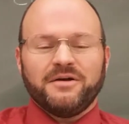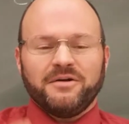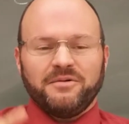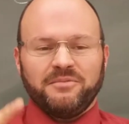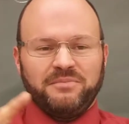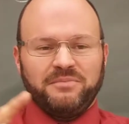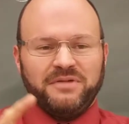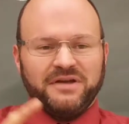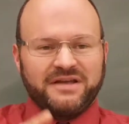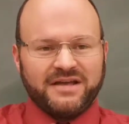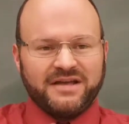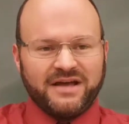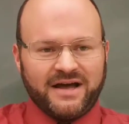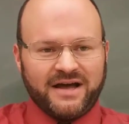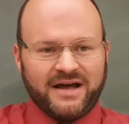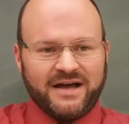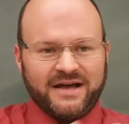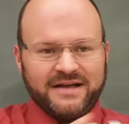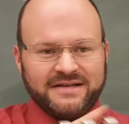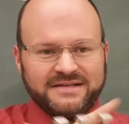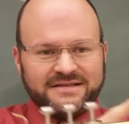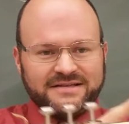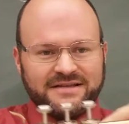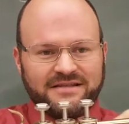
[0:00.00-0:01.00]

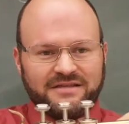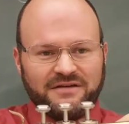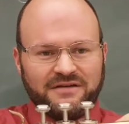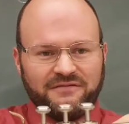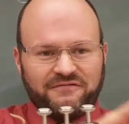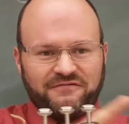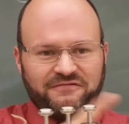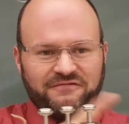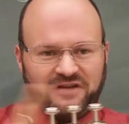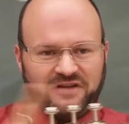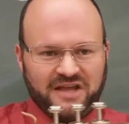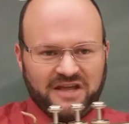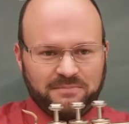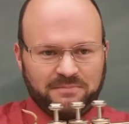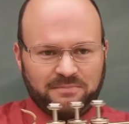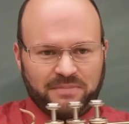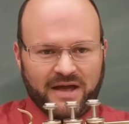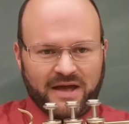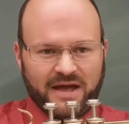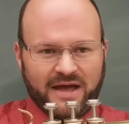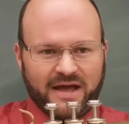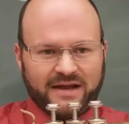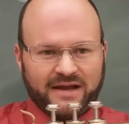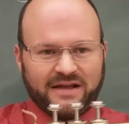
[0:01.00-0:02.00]
Because the
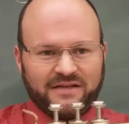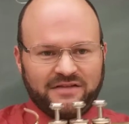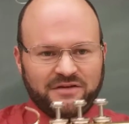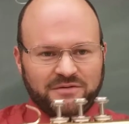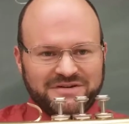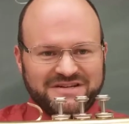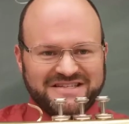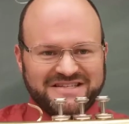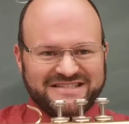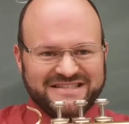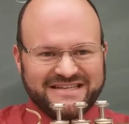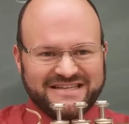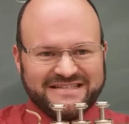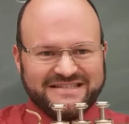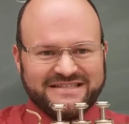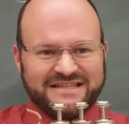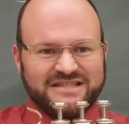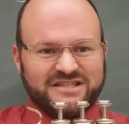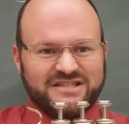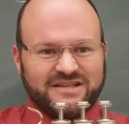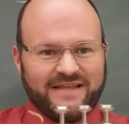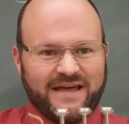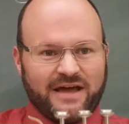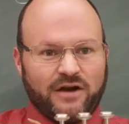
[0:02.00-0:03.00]
feedback and the
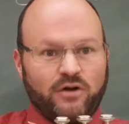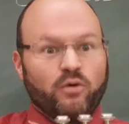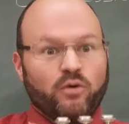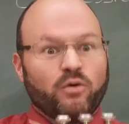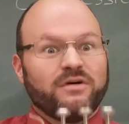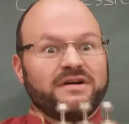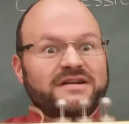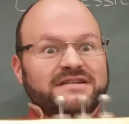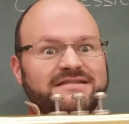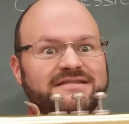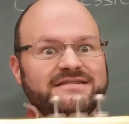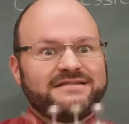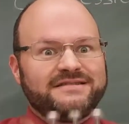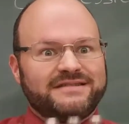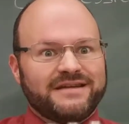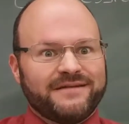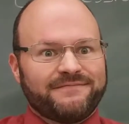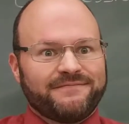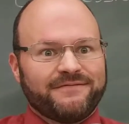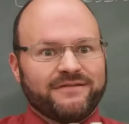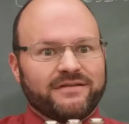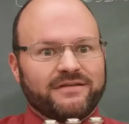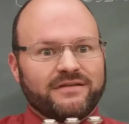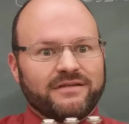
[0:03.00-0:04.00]
resistance on that horn is
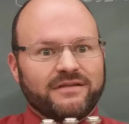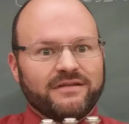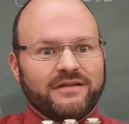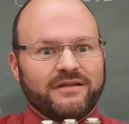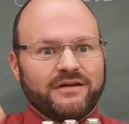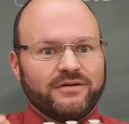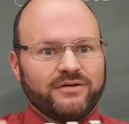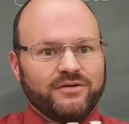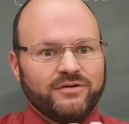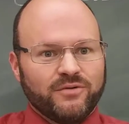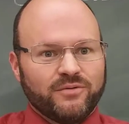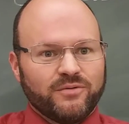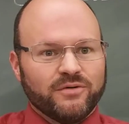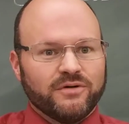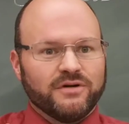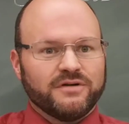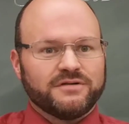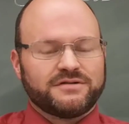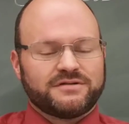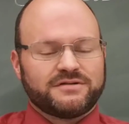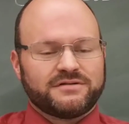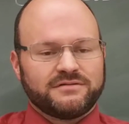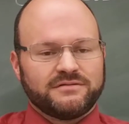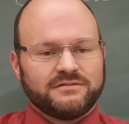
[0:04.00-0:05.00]
different than
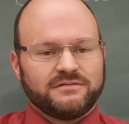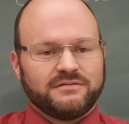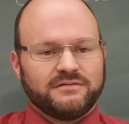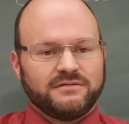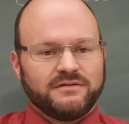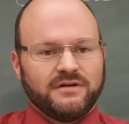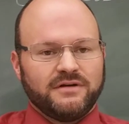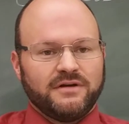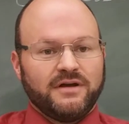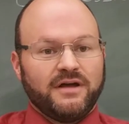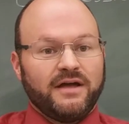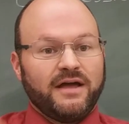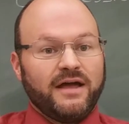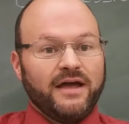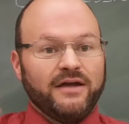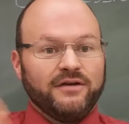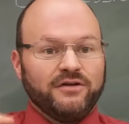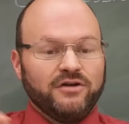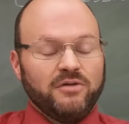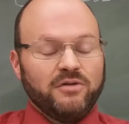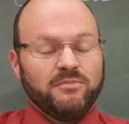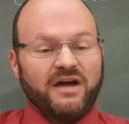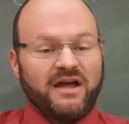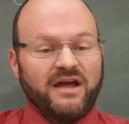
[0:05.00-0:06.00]
yours.
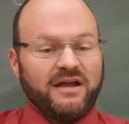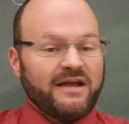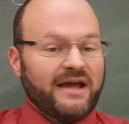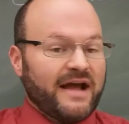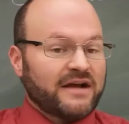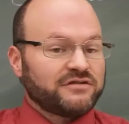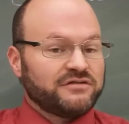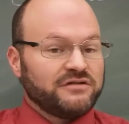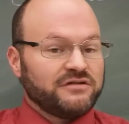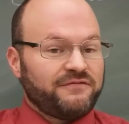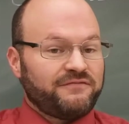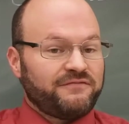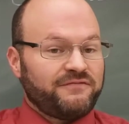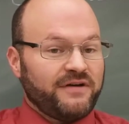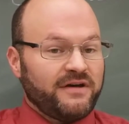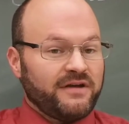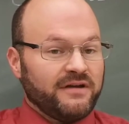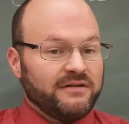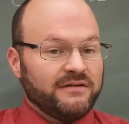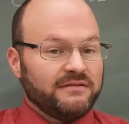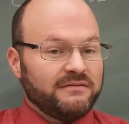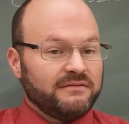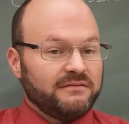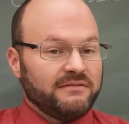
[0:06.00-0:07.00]
And you may actually
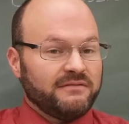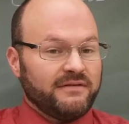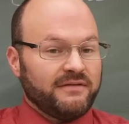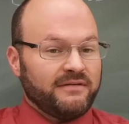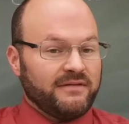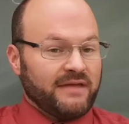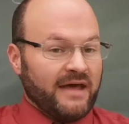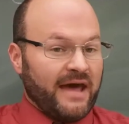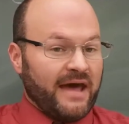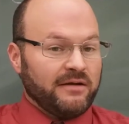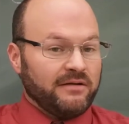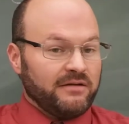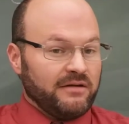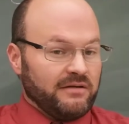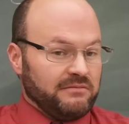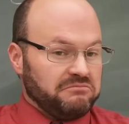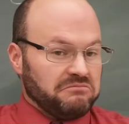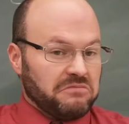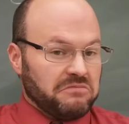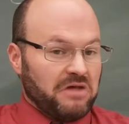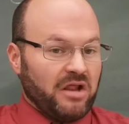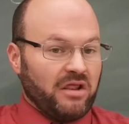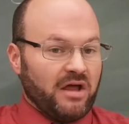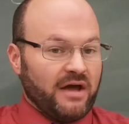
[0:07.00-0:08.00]
fit that
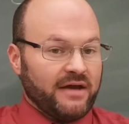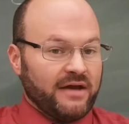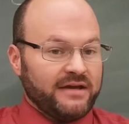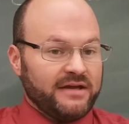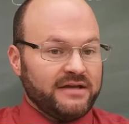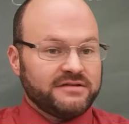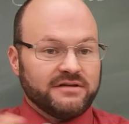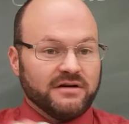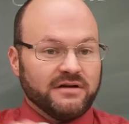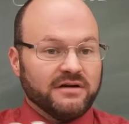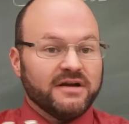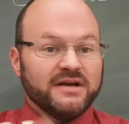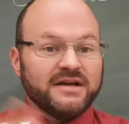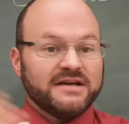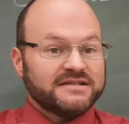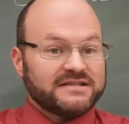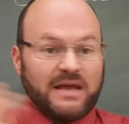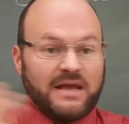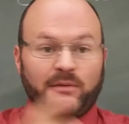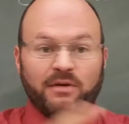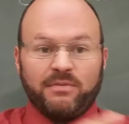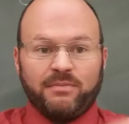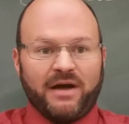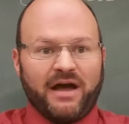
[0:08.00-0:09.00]
a lot easier.
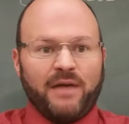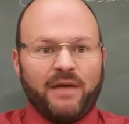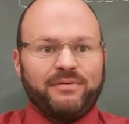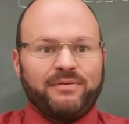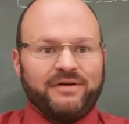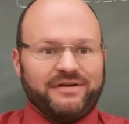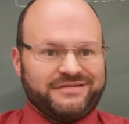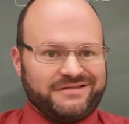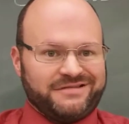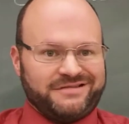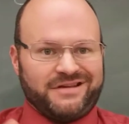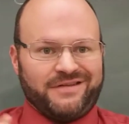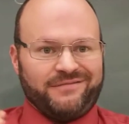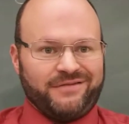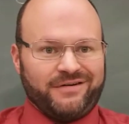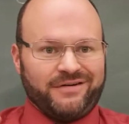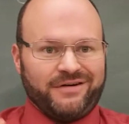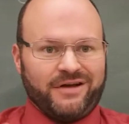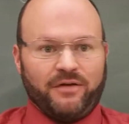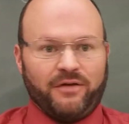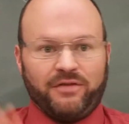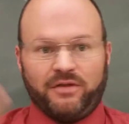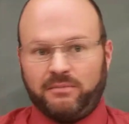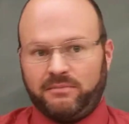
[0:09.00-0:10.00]
Same with mouthpieces. Ever
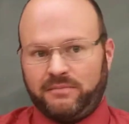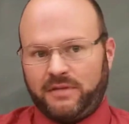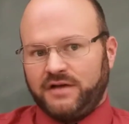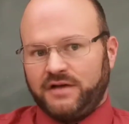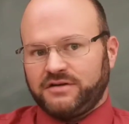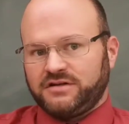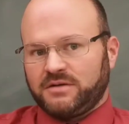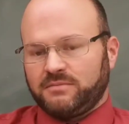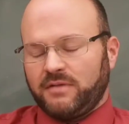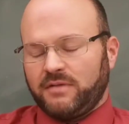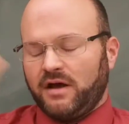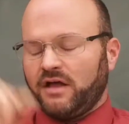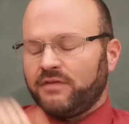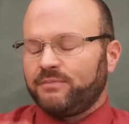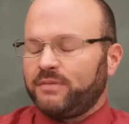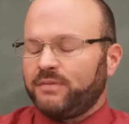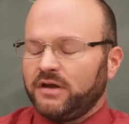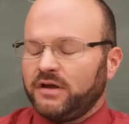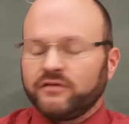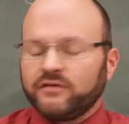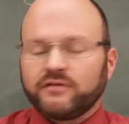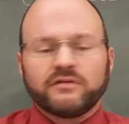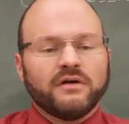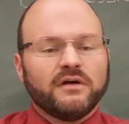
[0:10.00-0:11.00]
know the magic
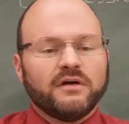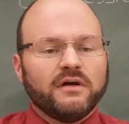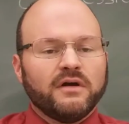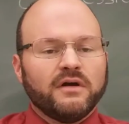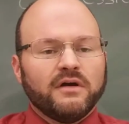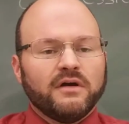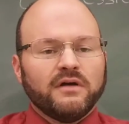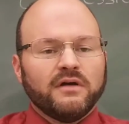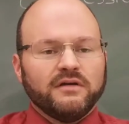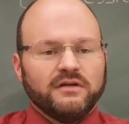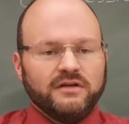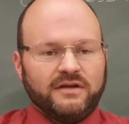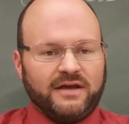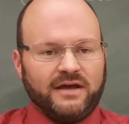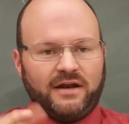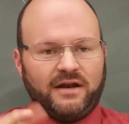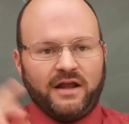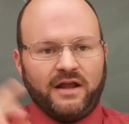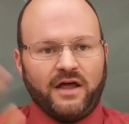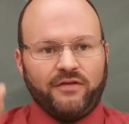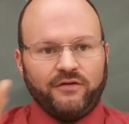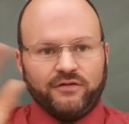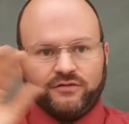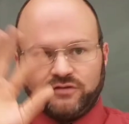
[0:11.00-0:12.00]
mouthpiece? You get
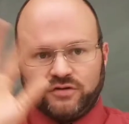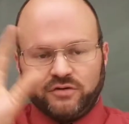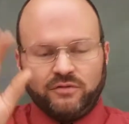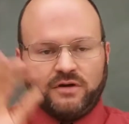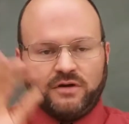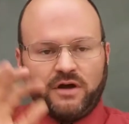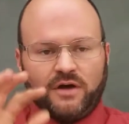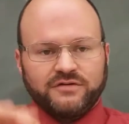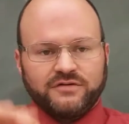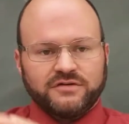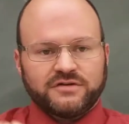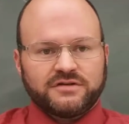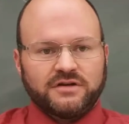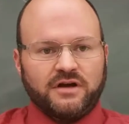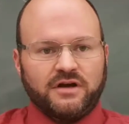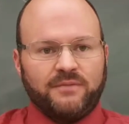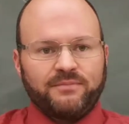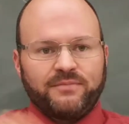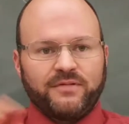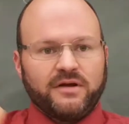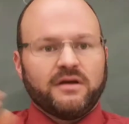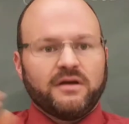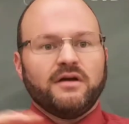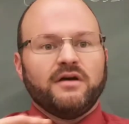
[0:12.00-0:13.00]
another 2 notes or
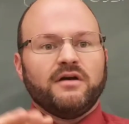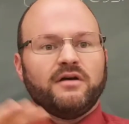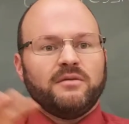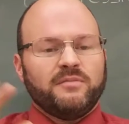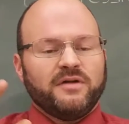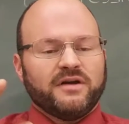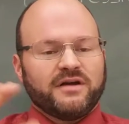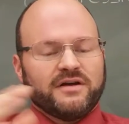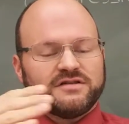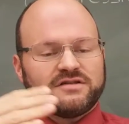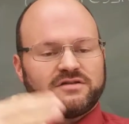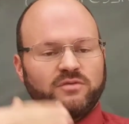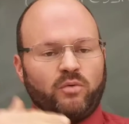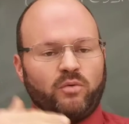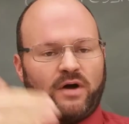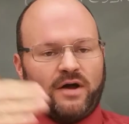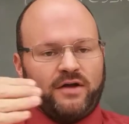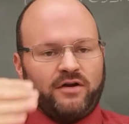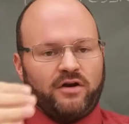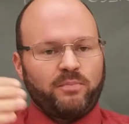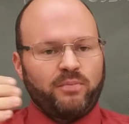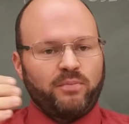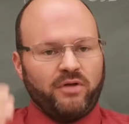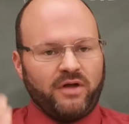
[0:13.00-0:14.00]
something, because the way
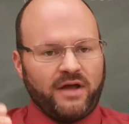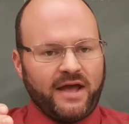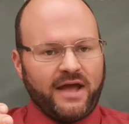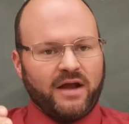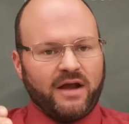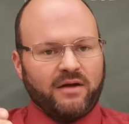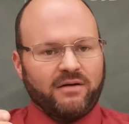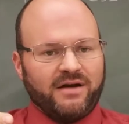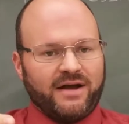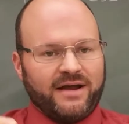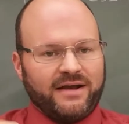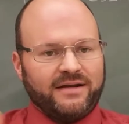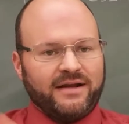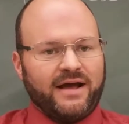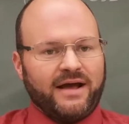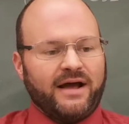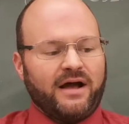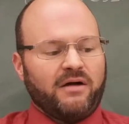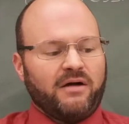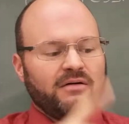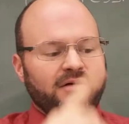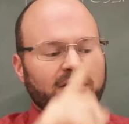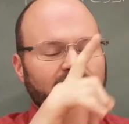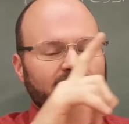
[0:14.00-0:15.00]
you're playing right
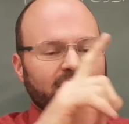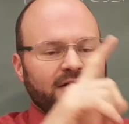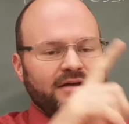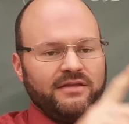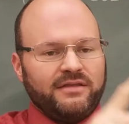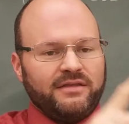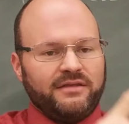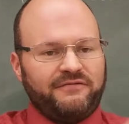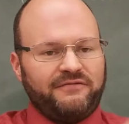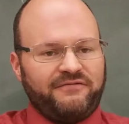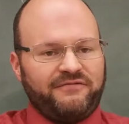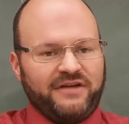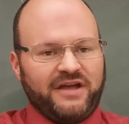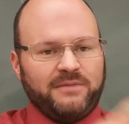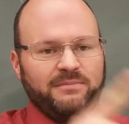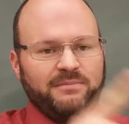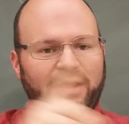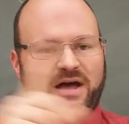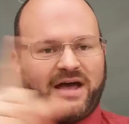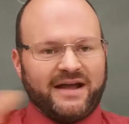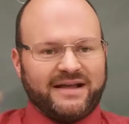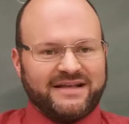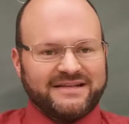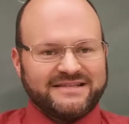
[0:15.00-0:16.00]
now, the
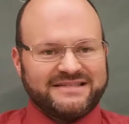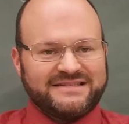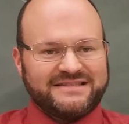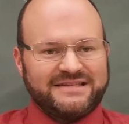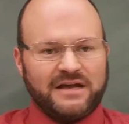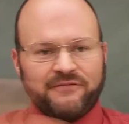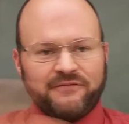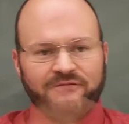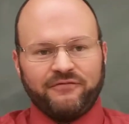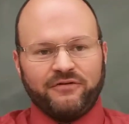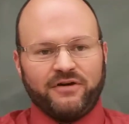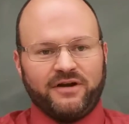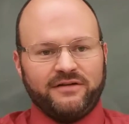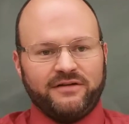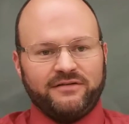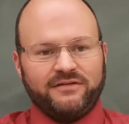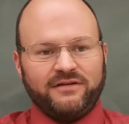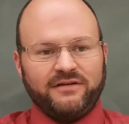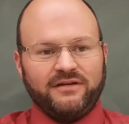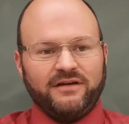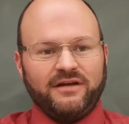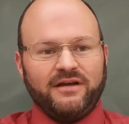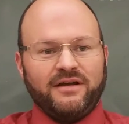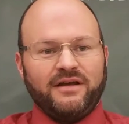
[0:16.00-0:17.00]
feedback is
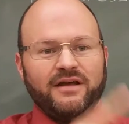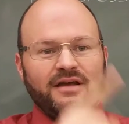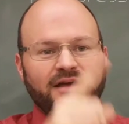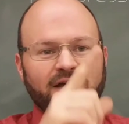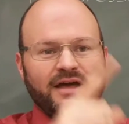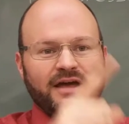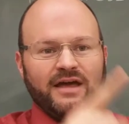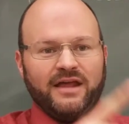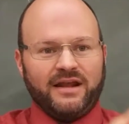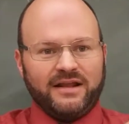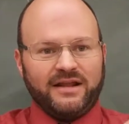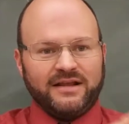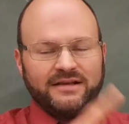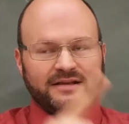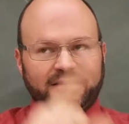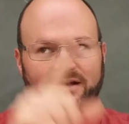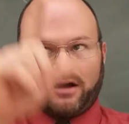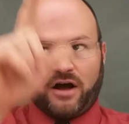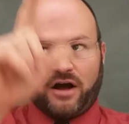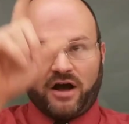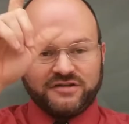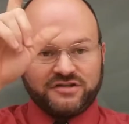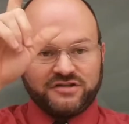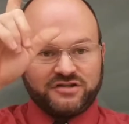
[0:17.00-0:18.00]
different, and it
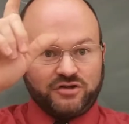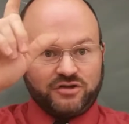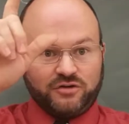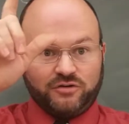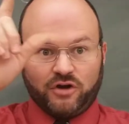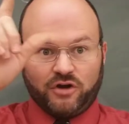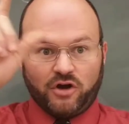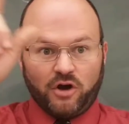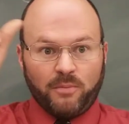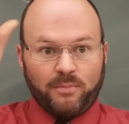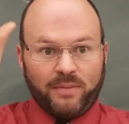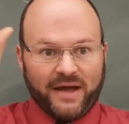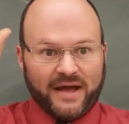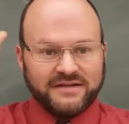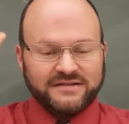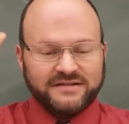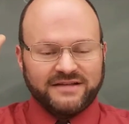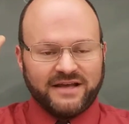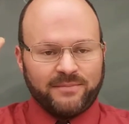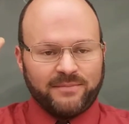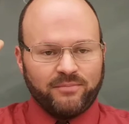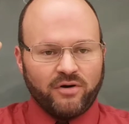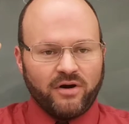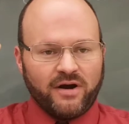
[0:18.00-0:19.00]
causes you to go past
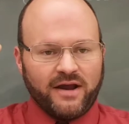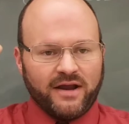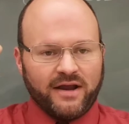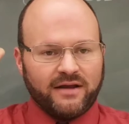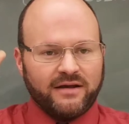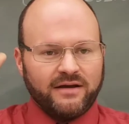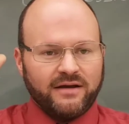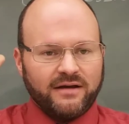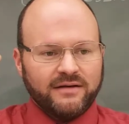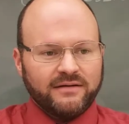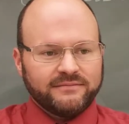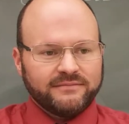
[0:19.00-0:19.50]
that break.